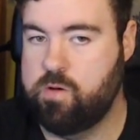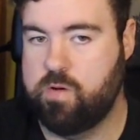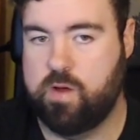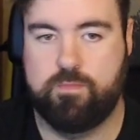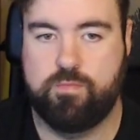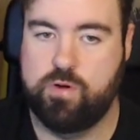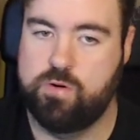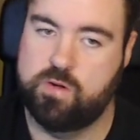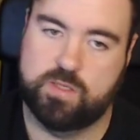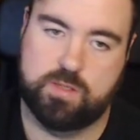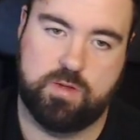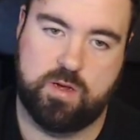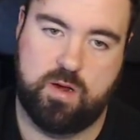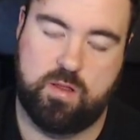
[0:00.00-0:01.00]
and Bruno's a
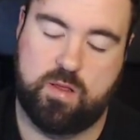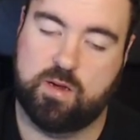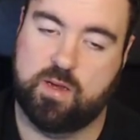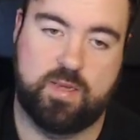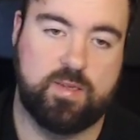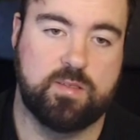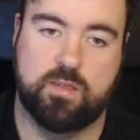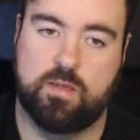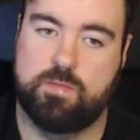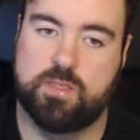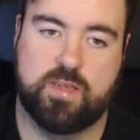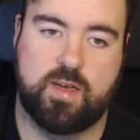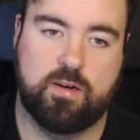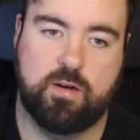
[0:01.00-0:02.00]
player that can easily be
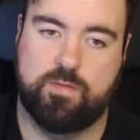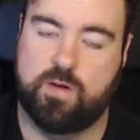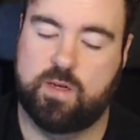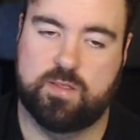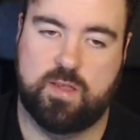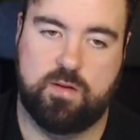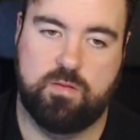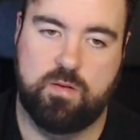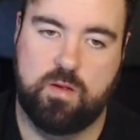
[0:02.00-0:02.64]
sacrificed now.